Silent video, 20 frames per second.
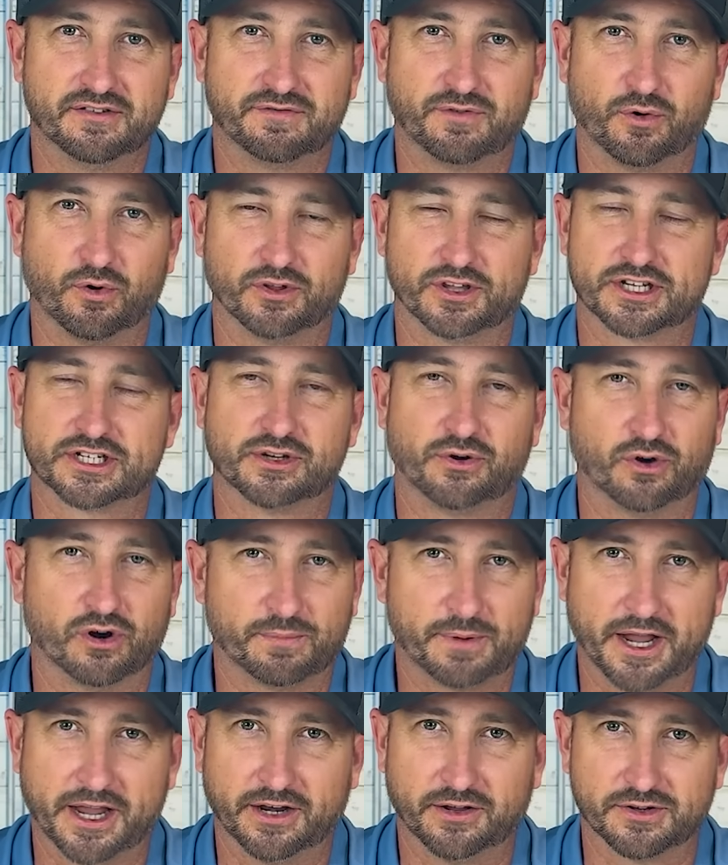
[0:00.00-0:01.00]
for the solar
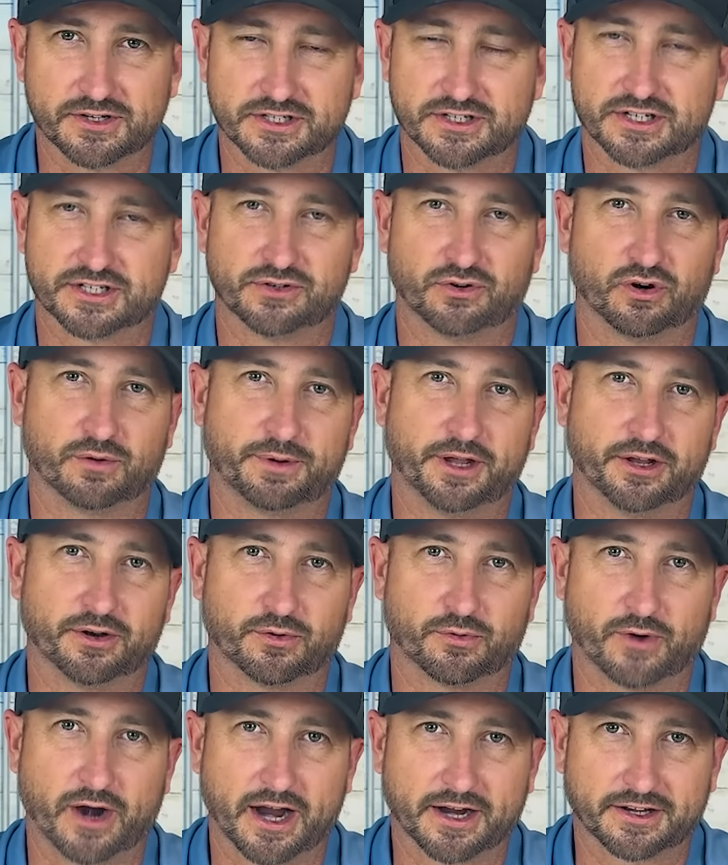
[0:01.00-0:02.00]
panels and the solar
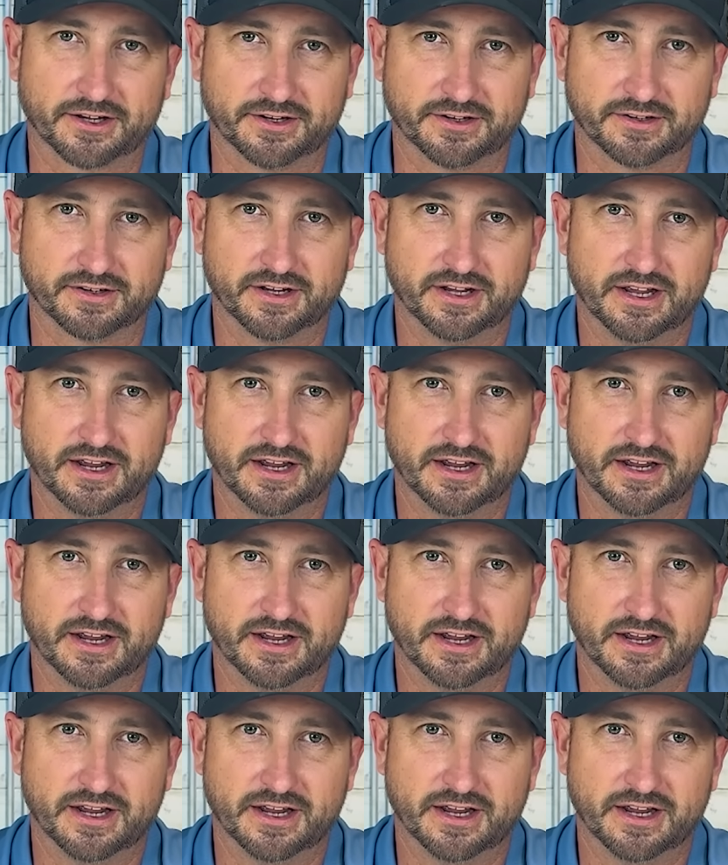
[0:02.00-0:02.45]
panel racking.